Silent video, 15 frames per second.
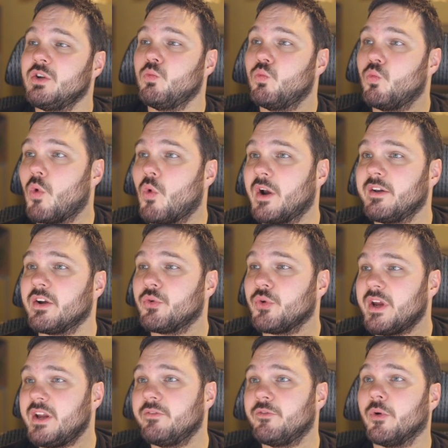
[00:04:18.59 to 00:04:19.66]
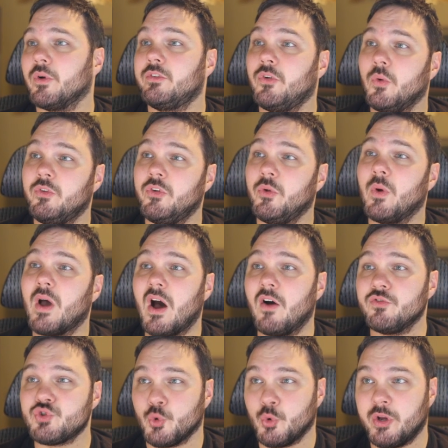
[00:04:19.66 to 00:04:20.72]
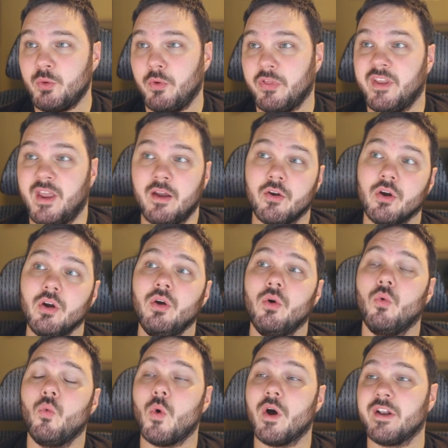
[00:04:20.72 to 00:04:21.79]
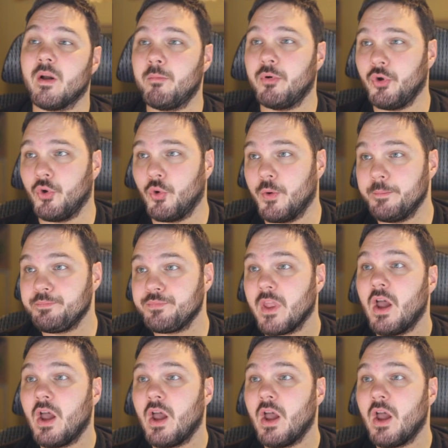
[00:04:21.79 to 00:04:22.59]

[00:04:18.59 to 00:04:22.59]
1 and a green for a 2/2 elf druid with kicker, 1 and a blue.